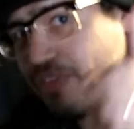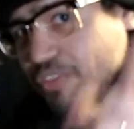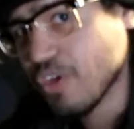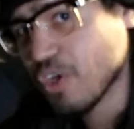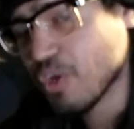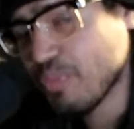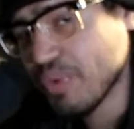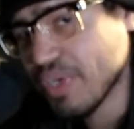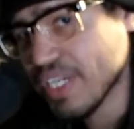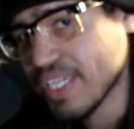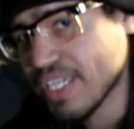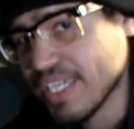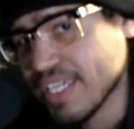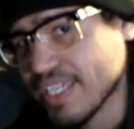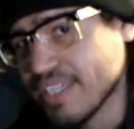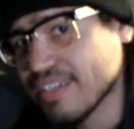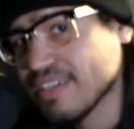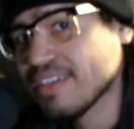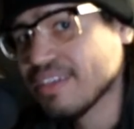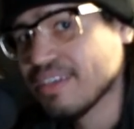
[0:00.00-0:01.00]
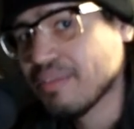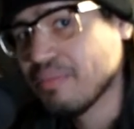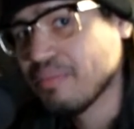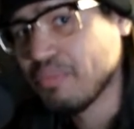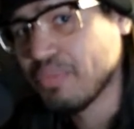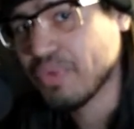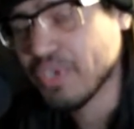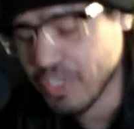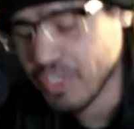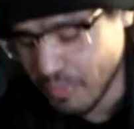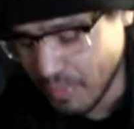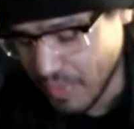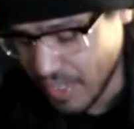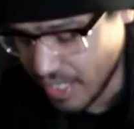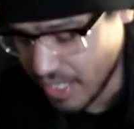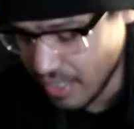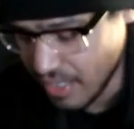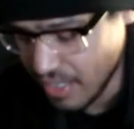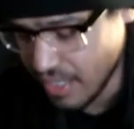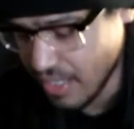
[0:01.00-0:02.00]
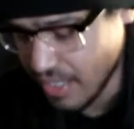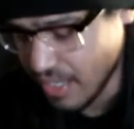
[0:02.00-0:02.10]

if you're booking, book me.